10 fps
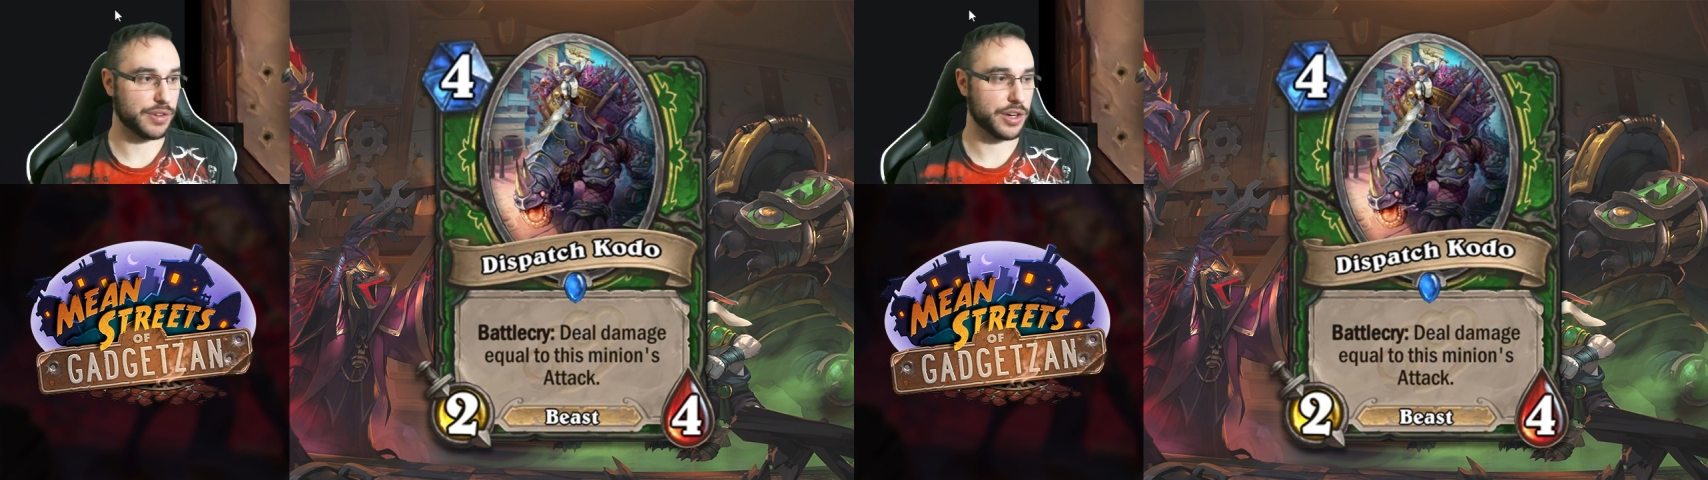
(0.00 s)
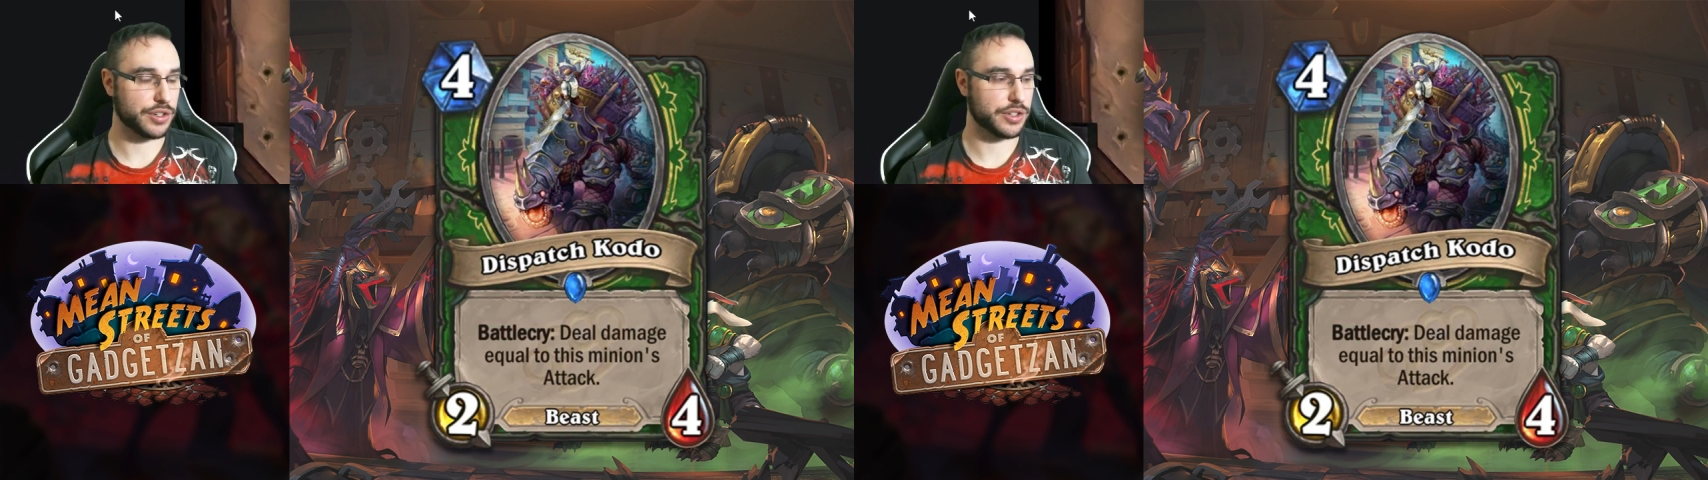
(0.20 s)

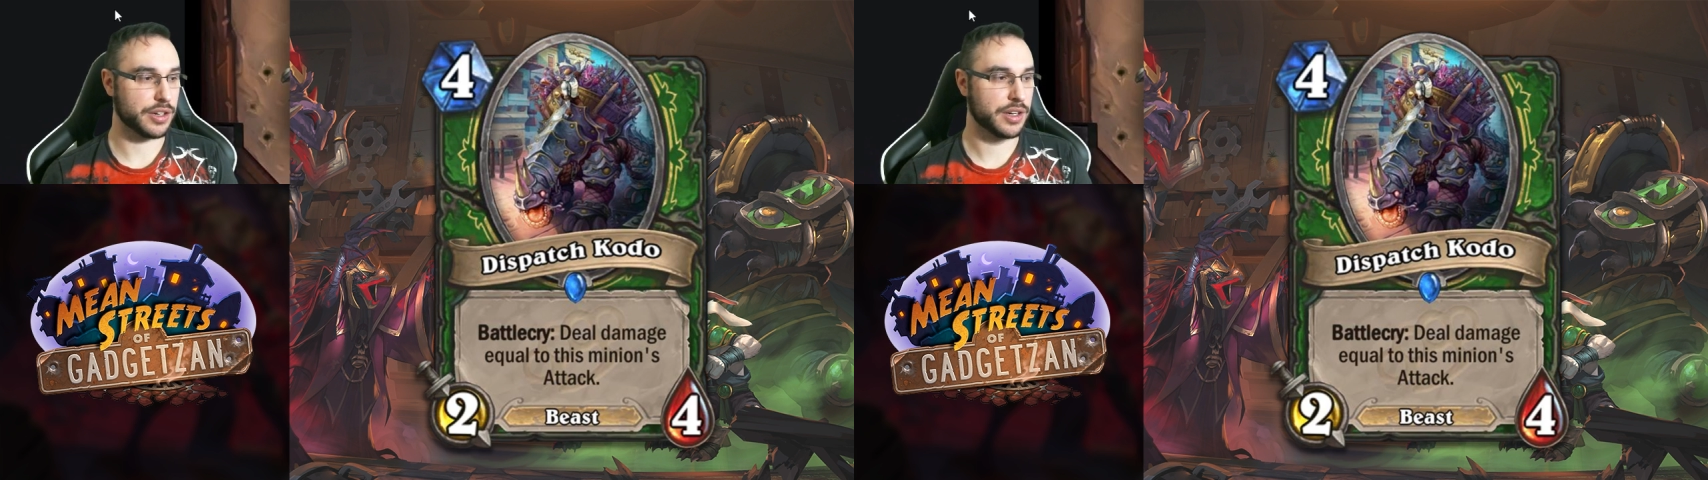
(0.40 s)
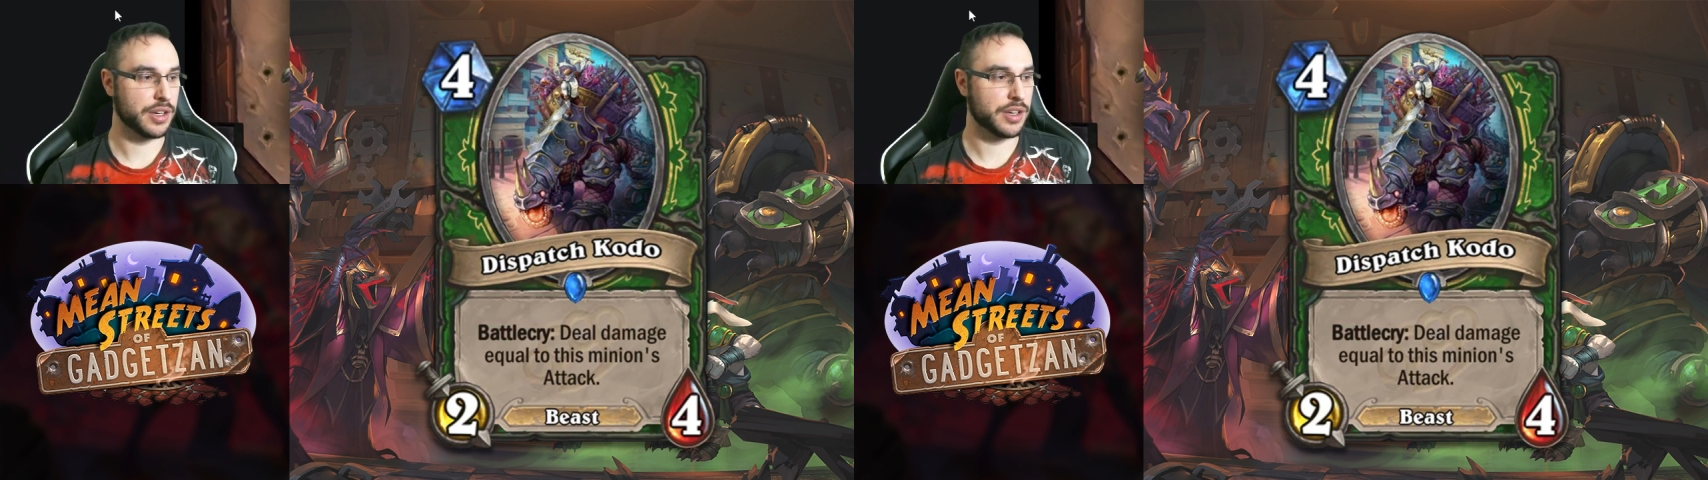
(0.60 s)
hunter
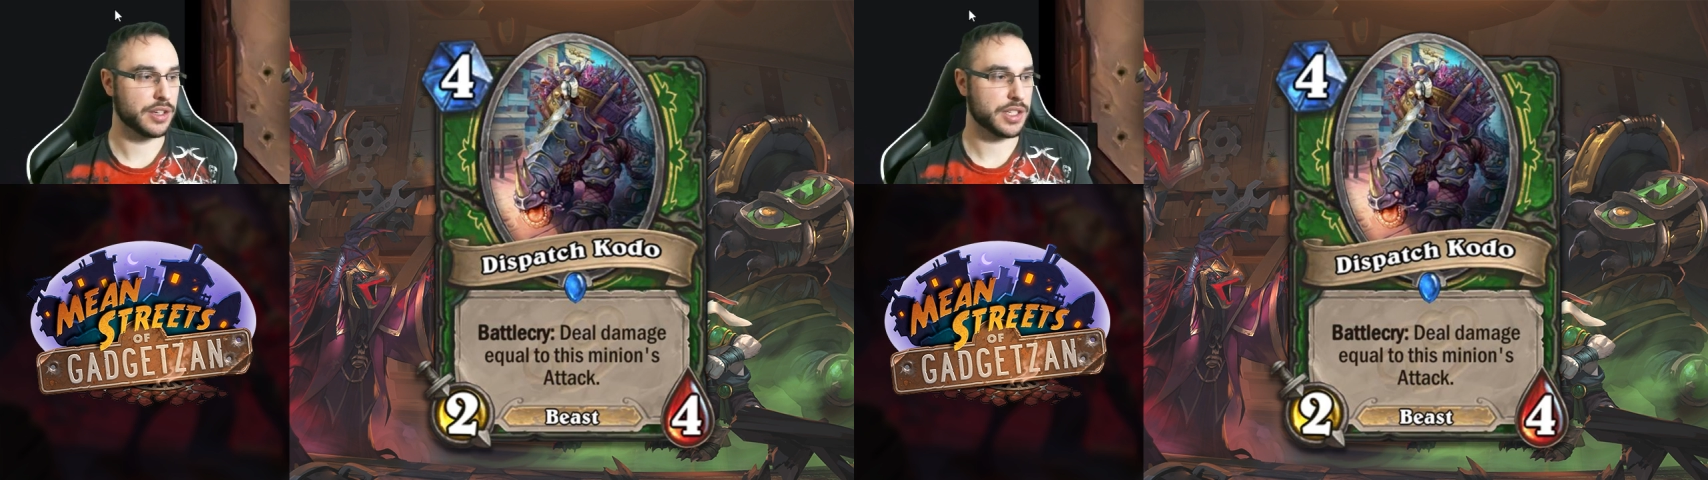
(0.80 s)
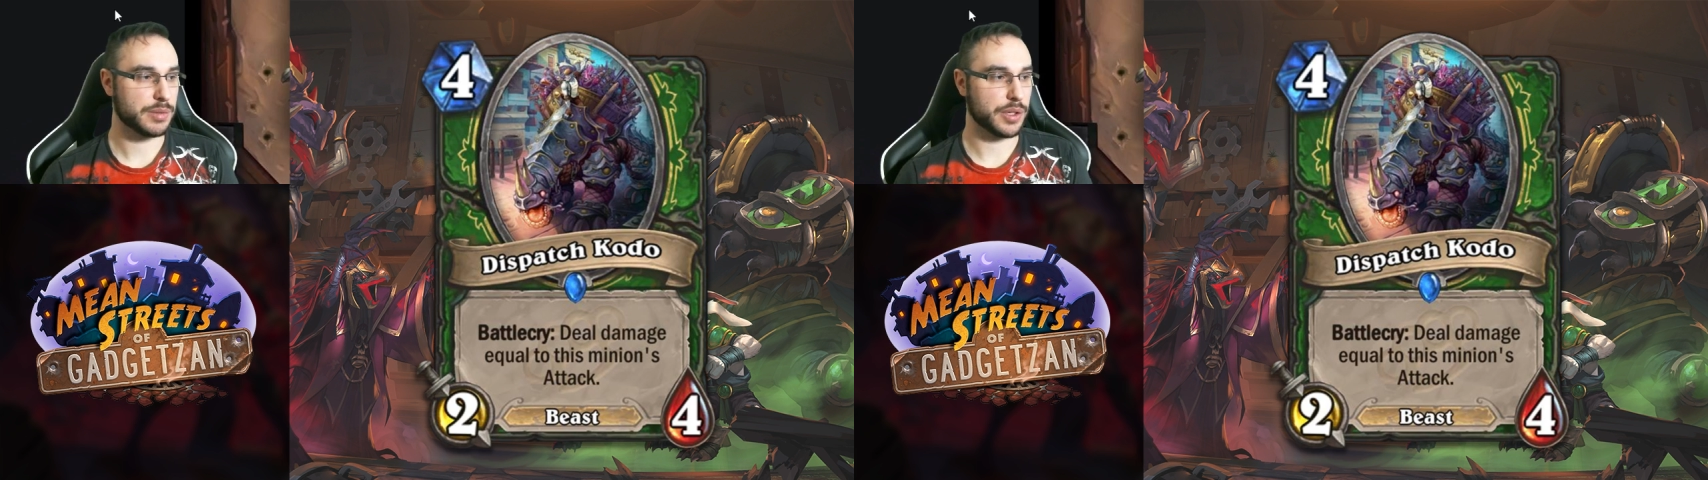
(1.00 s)

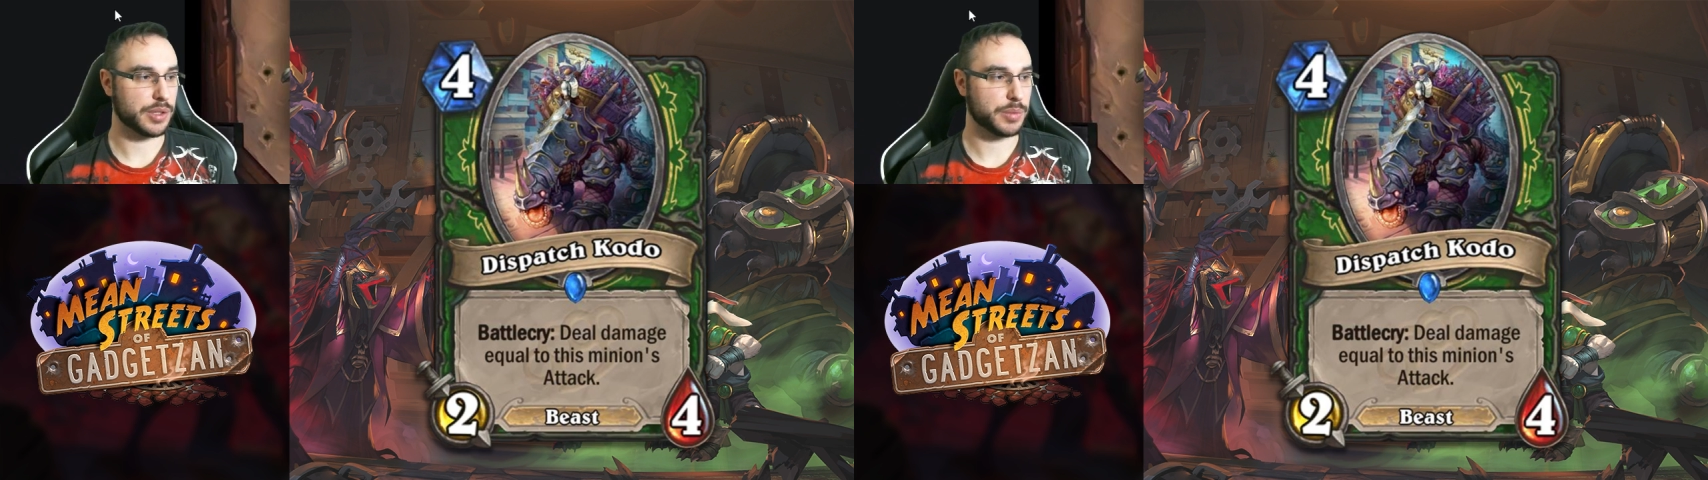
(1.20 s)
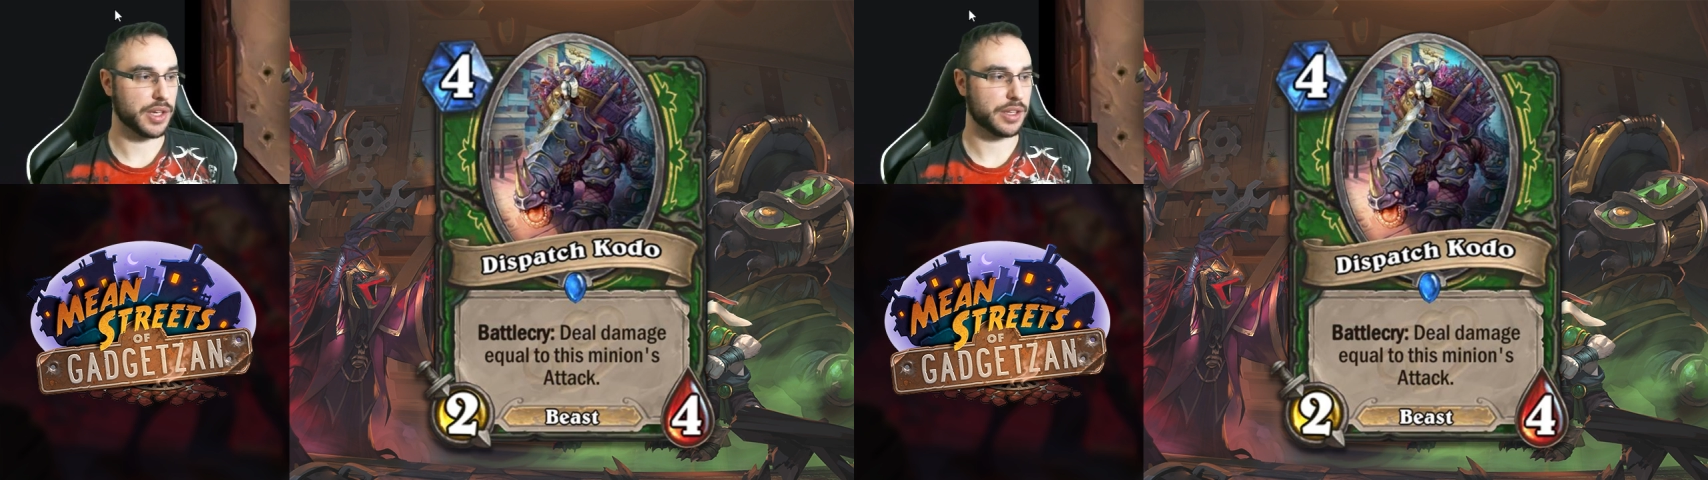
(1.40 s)
to be able to
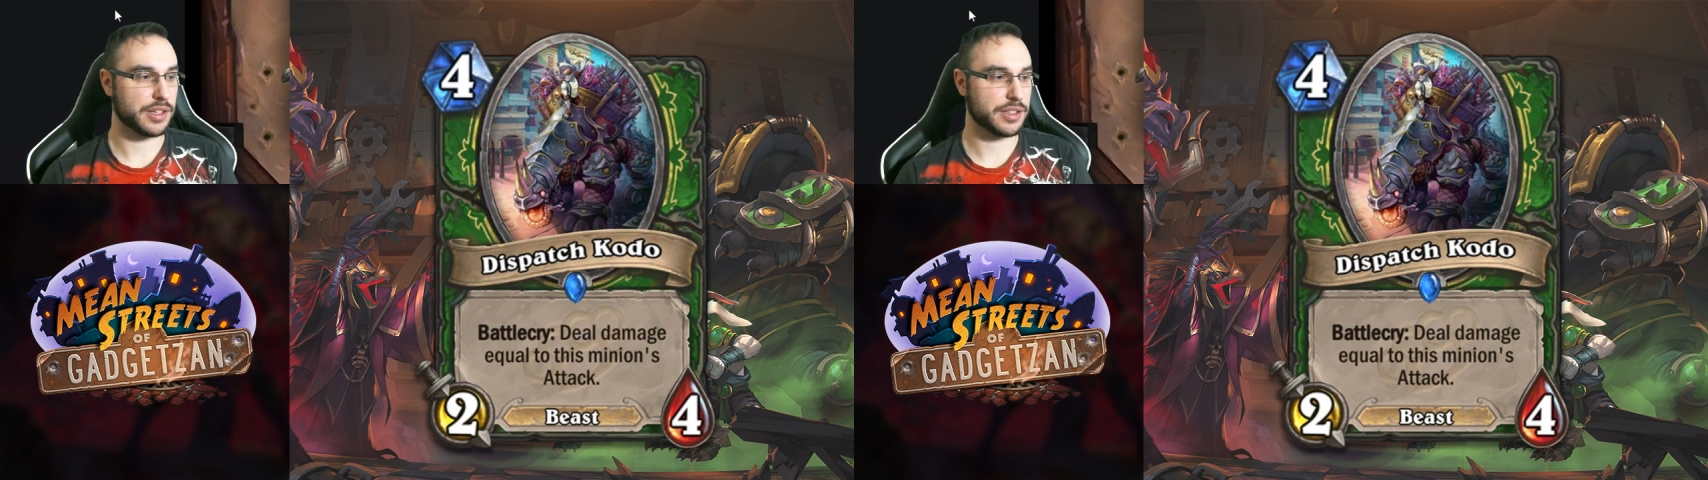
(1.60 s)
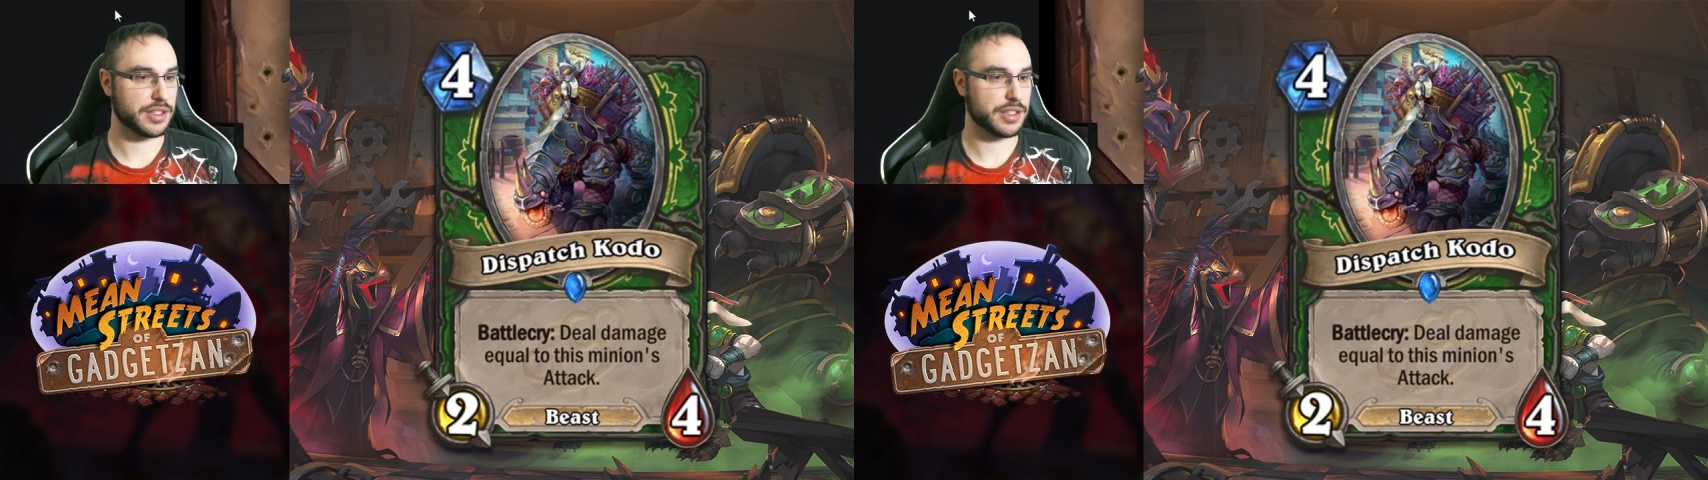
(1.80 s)
play this.